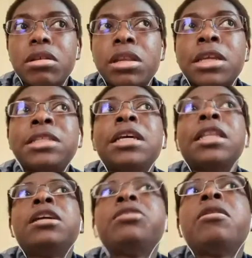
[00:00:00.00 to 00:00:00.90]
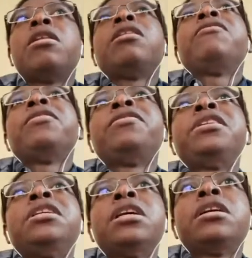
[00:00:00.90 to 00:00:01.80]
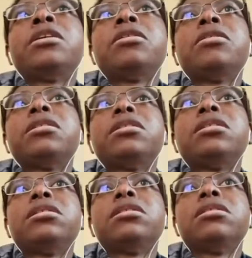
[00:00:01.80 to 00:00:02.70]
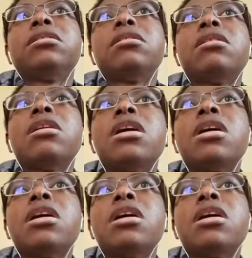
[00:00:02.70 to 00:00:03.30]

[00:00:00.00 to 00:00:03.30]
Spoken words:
So let's say they do it on a 15-year-old.